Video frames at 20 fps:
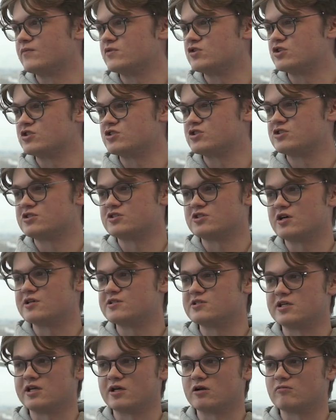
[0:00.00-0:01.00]
Just
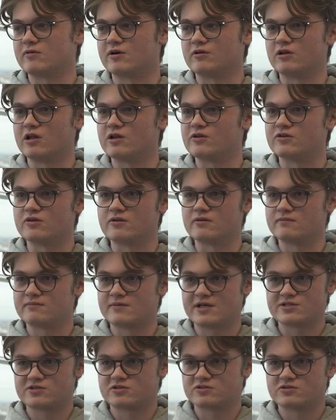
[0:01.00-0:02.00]
sightseeing around London,
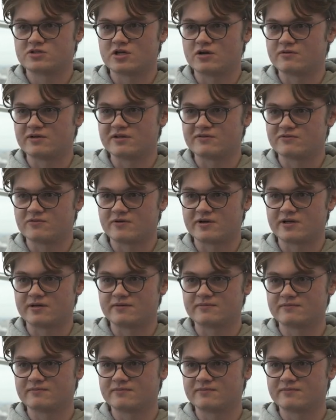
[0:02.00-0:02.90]
that's totally free.